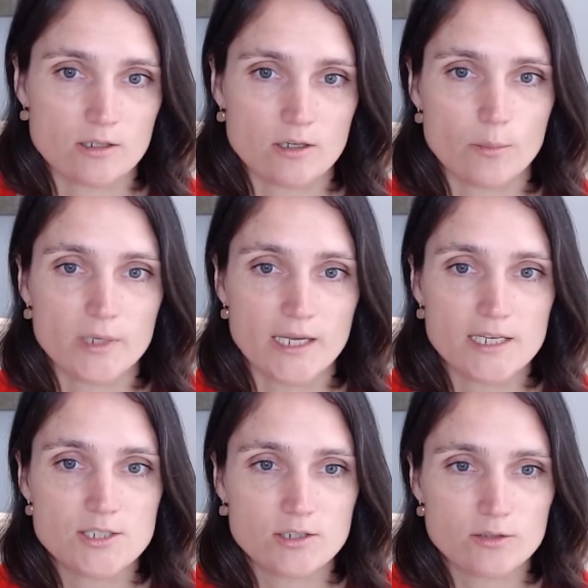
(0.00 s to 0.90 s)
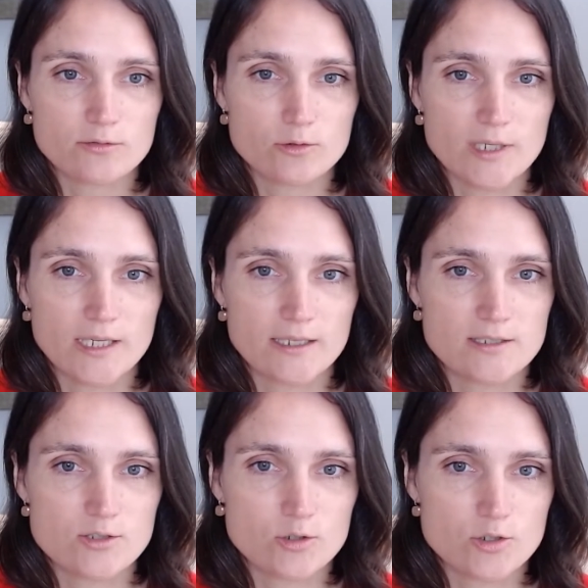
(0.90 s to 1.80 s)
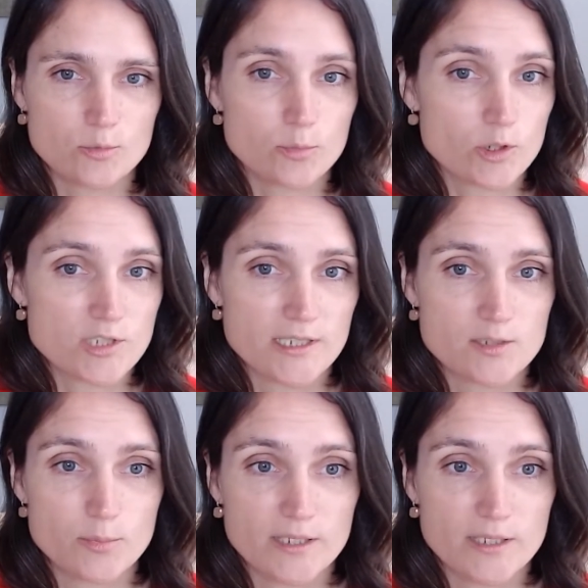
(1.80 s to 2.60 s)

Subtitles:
combination of green and social projects being